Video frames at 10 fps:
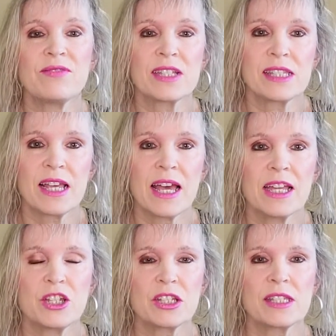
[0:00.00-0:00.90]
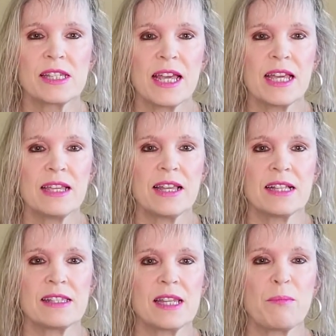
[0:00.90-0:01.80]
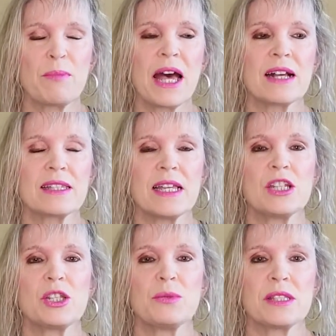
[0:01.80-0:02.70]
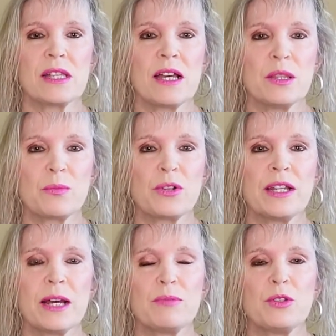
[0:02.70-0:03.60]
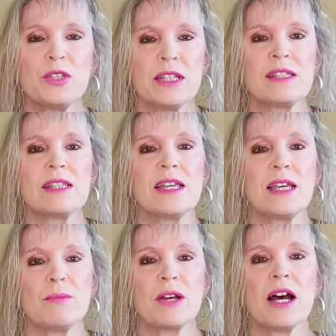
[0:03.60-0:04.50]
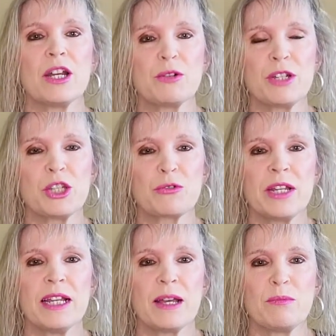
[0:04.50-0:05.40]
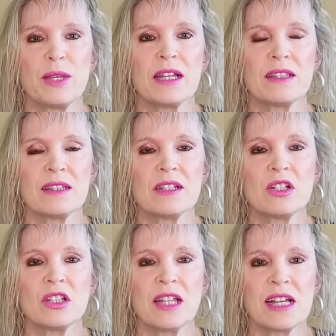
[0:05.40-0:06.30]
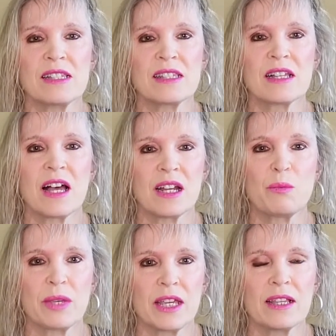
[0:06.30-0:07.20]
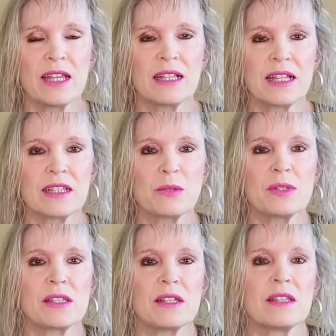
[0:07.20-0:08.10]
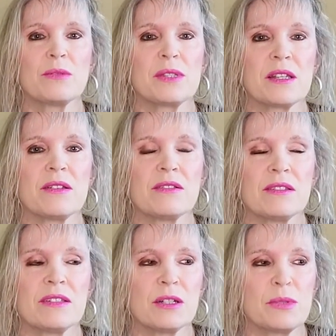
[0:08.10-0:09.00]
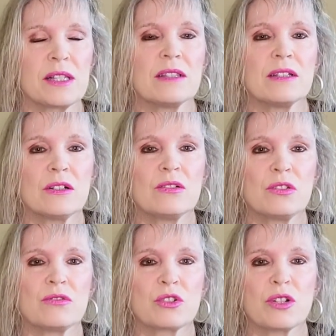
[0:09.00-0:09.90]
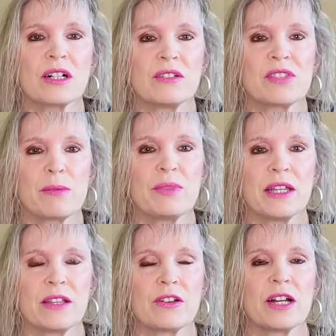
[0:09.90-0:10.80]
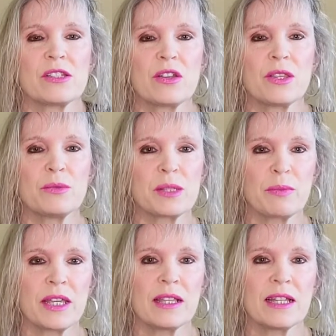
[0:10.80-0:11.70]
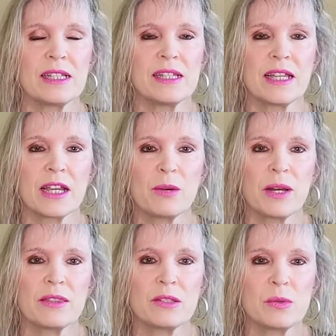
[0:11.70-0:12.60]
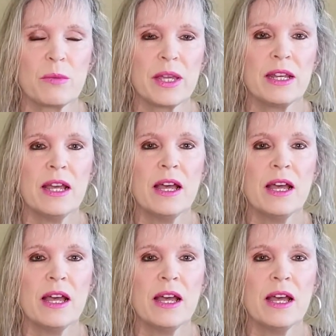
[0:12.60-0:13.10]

to say, just taking that step back, saying she would sign the prenup, you did see him kind of retreat and be a little less unappealing. Like there was a little trickle of something in there I saw that was appealing and did care about this woman.